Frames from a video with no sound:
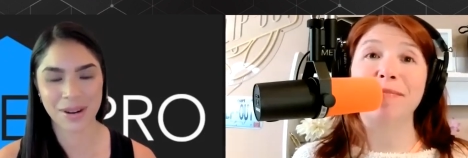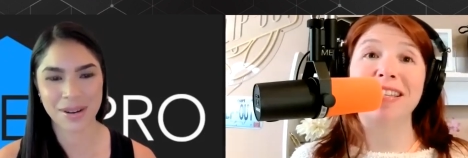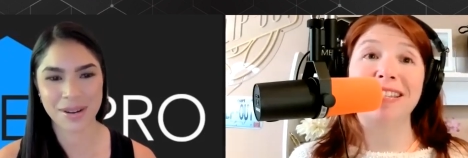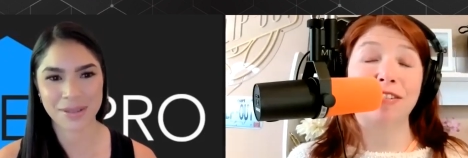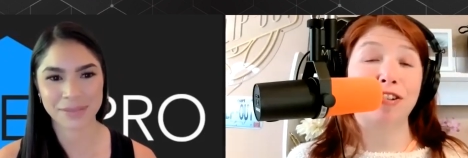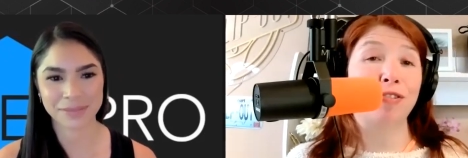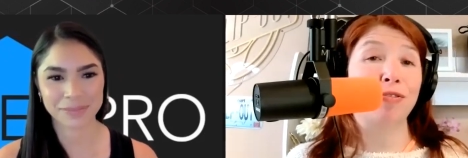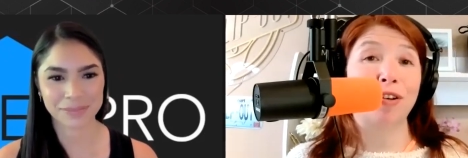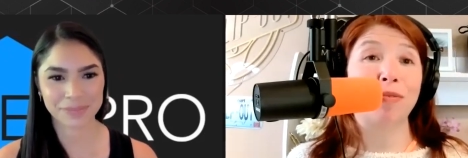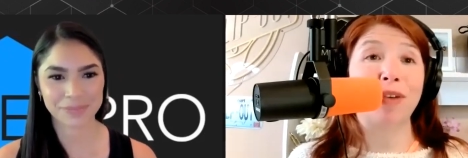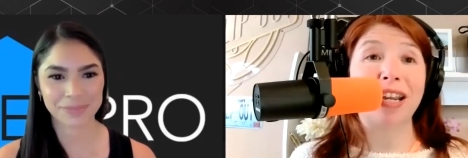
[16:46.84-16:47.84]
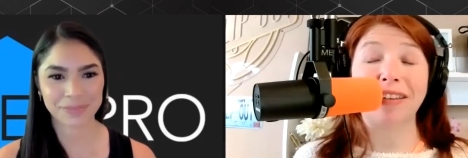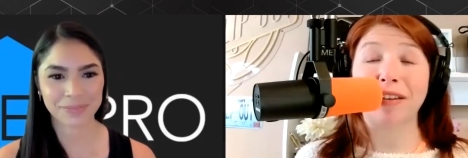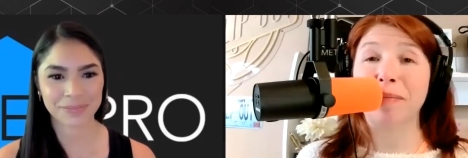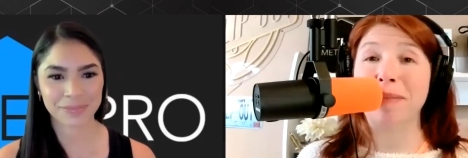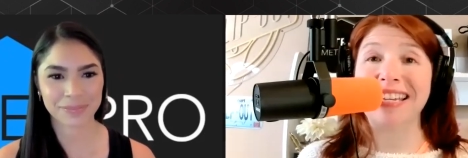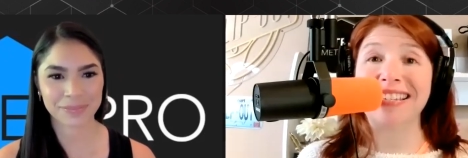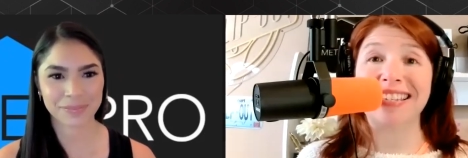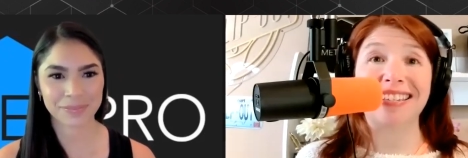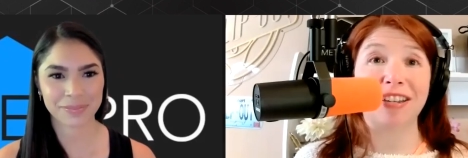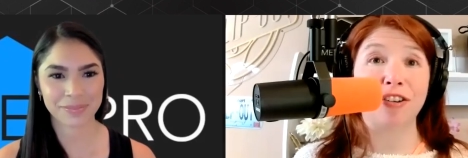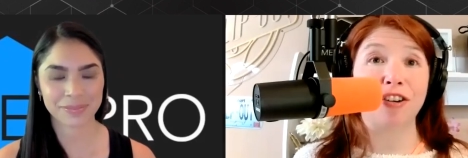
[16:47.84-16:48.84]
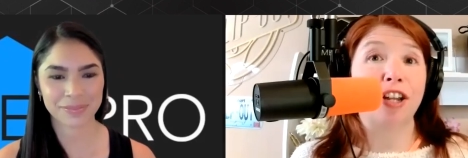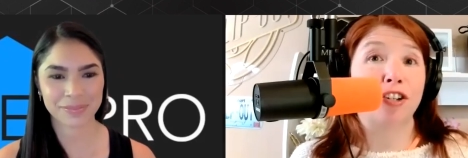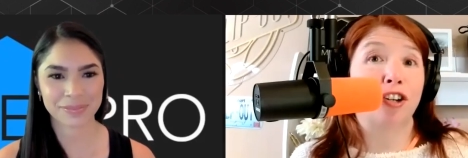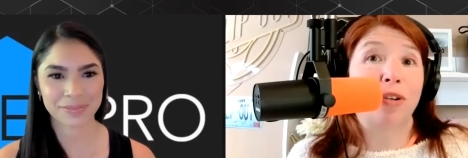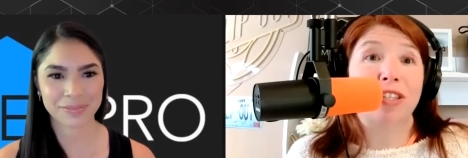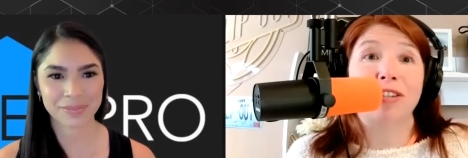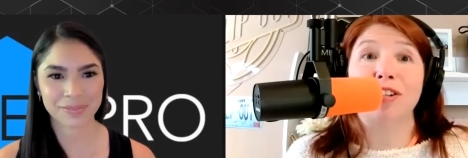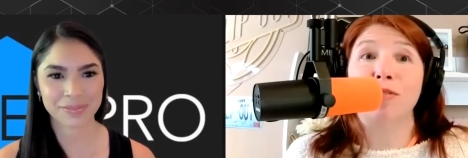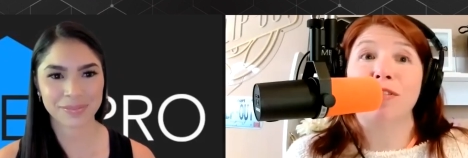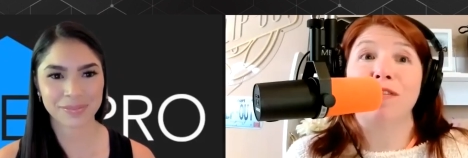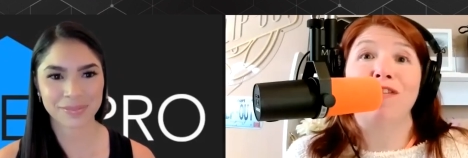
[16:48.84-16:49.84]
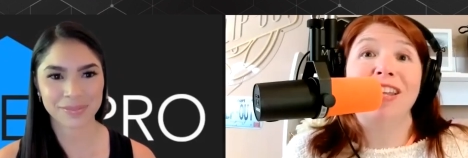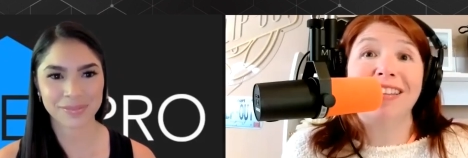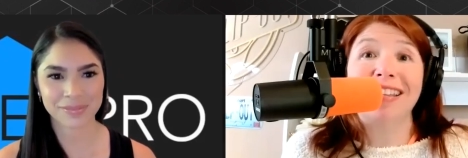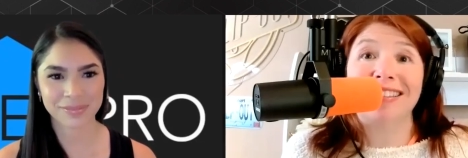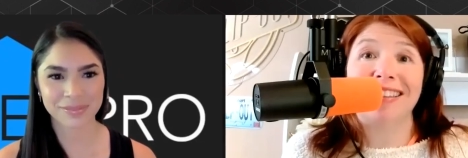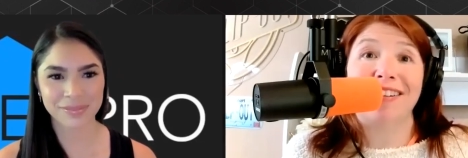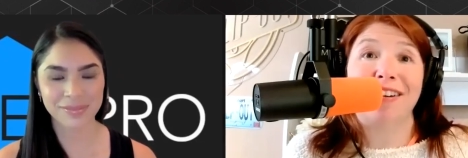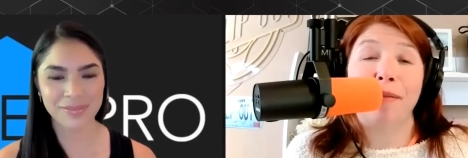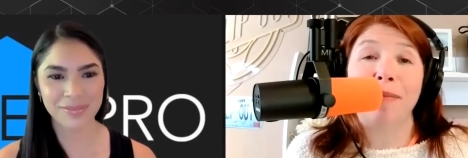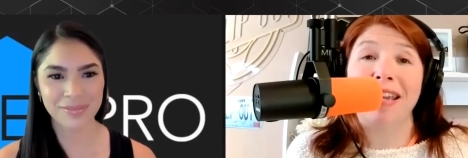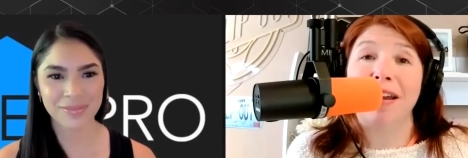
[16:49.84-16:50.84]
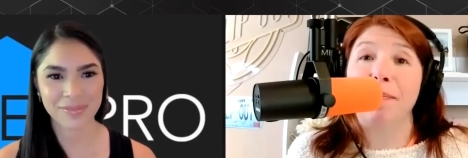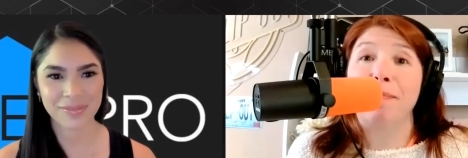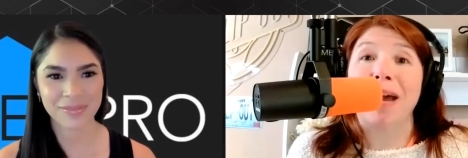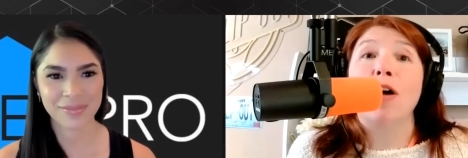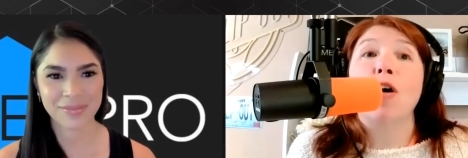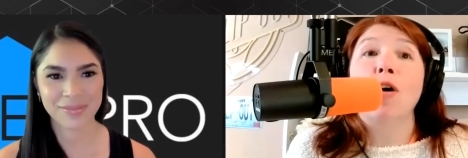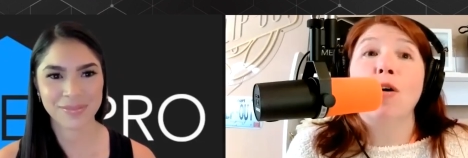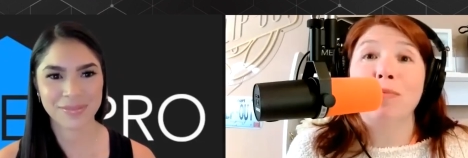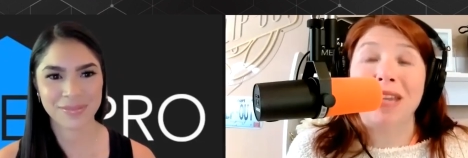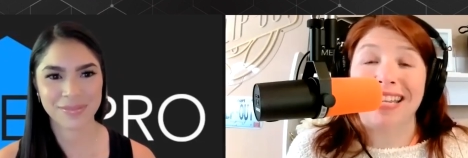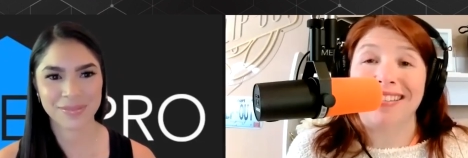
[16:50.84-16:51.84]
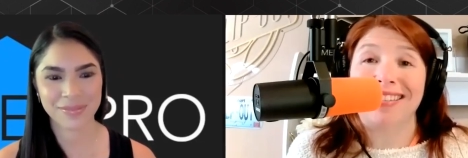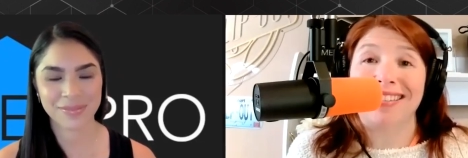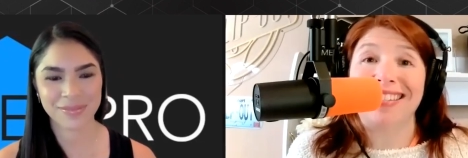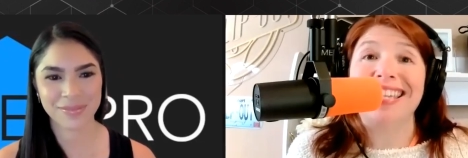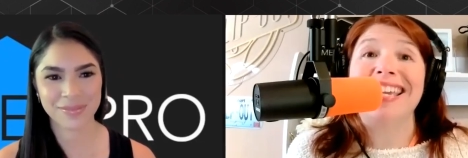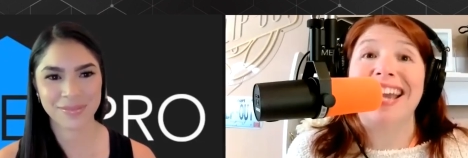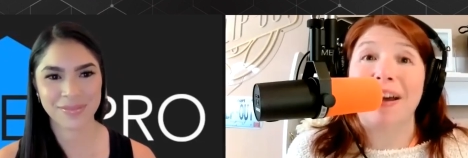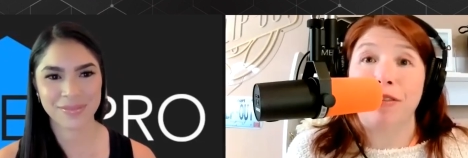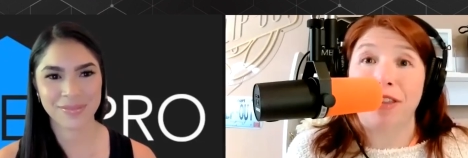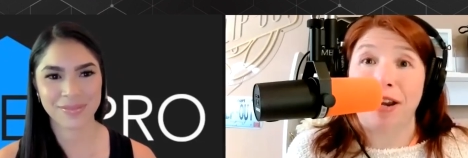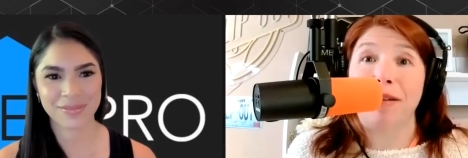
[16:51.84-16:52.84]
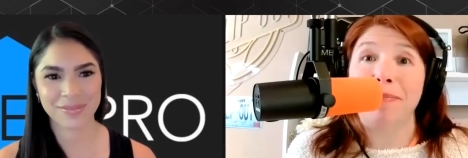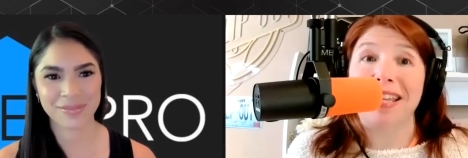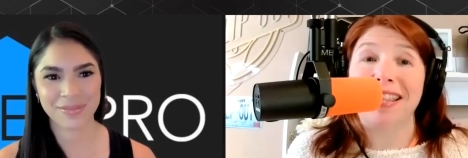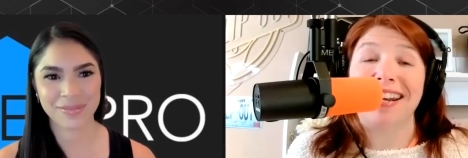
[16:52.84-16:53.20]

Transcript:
Speaker 1: some of these issues on a regular basis and you're not sure what to do with feelings that are coming up, by all means seek out therapy.